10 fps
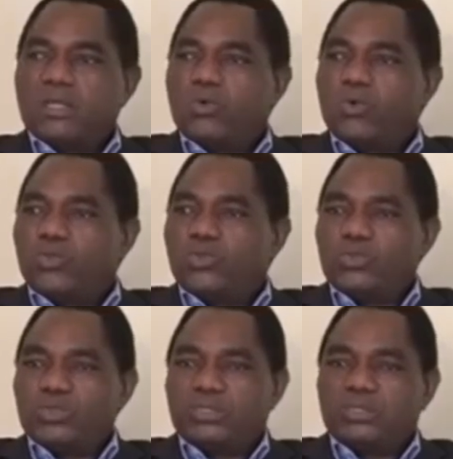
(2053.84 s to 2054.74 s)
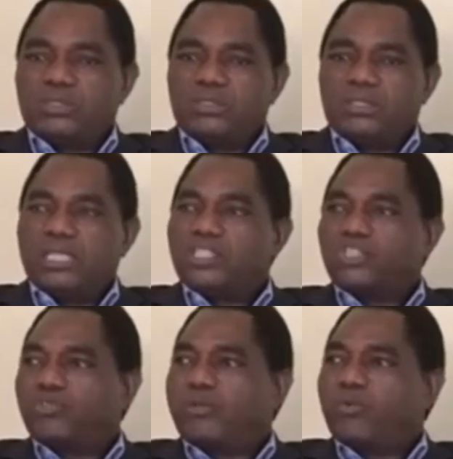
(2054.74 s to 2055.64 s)
the Hutus, the
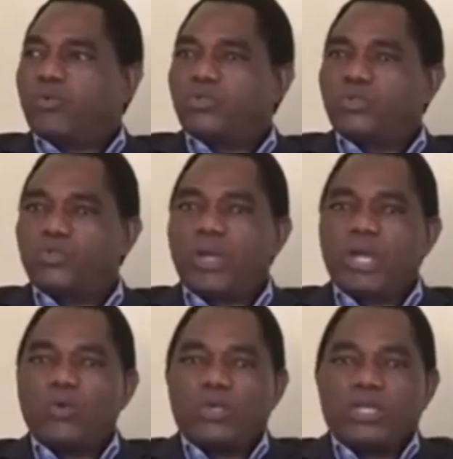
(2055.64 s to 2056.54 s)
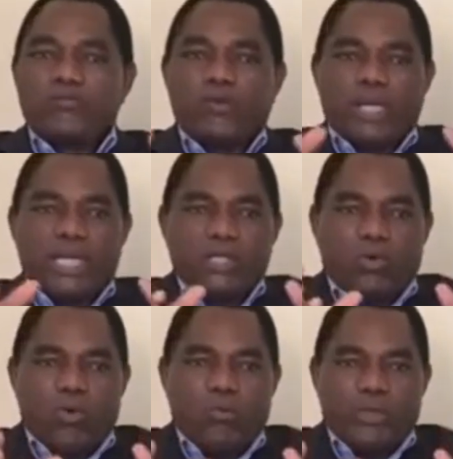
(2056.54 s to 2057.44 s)
extreme Hutus, were looking for any
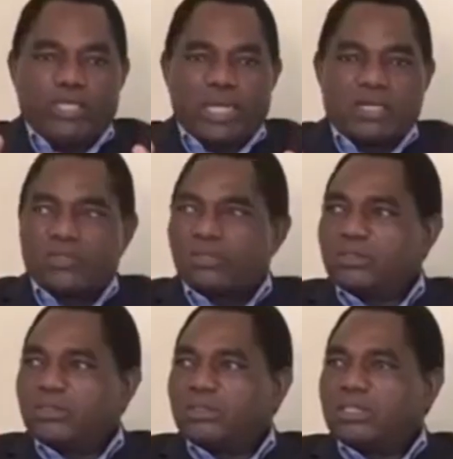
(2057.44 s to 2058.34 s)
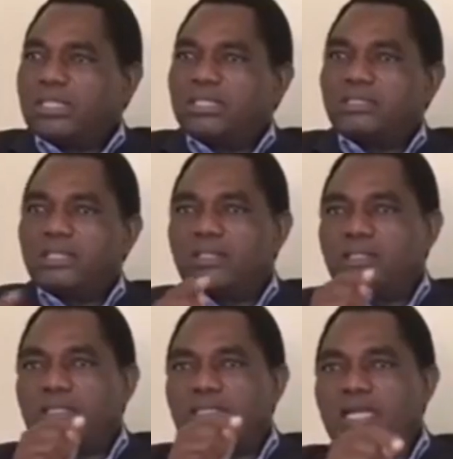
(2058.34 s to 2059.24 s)
home with cattle. Then they
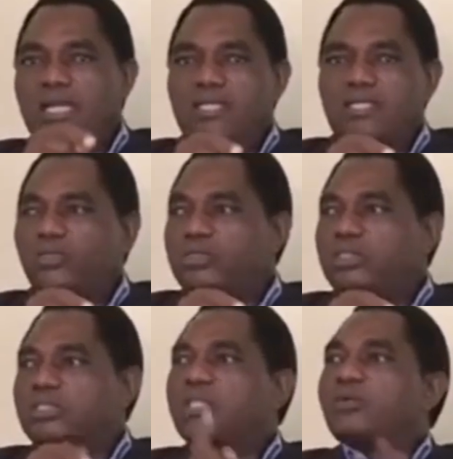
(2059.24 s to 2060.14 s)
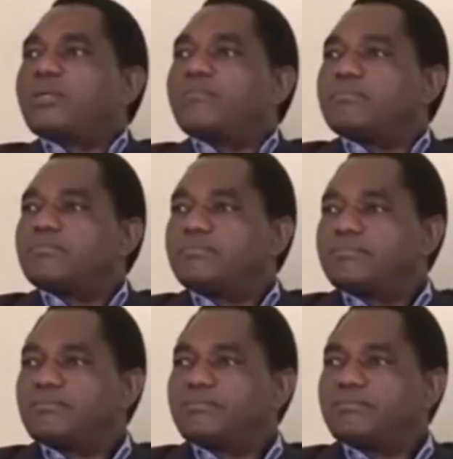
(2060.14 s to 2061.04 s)
said, they are the Tutsis, kill them.
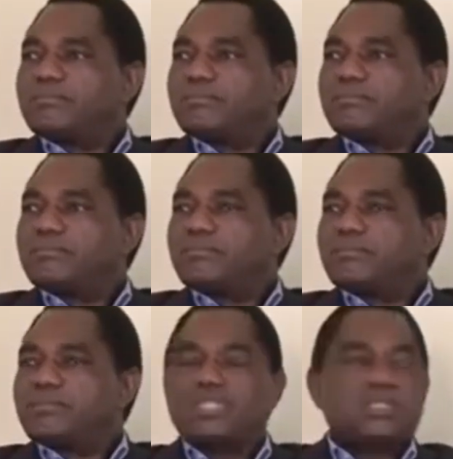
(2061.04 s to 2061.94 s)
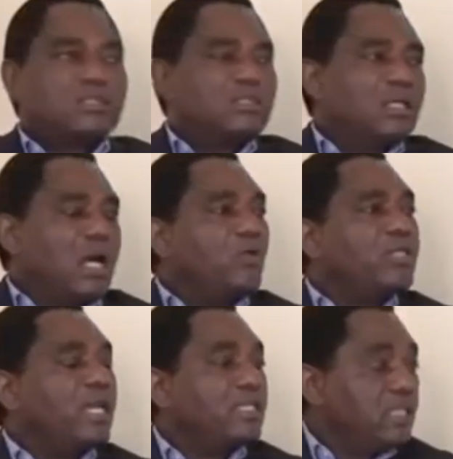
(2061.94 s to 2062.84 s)
That's how
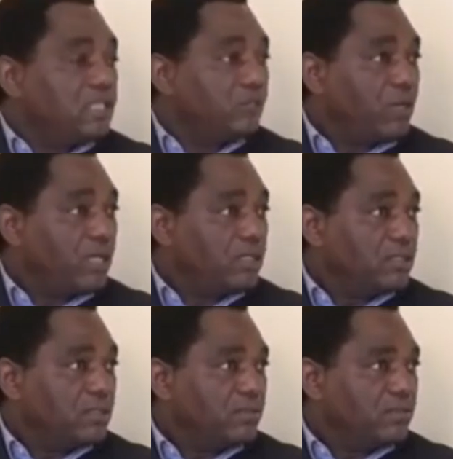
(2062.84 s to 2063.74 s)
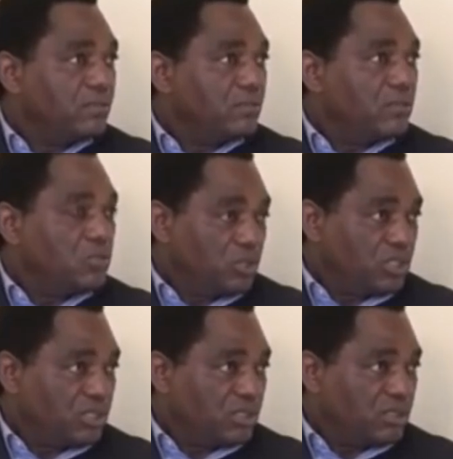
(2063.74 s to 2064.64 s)
they identified
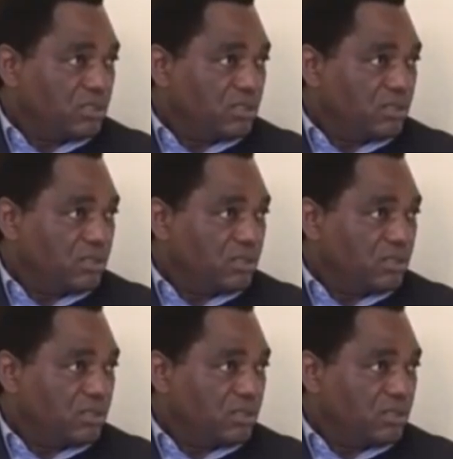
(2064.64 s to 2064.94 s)
Tutsis.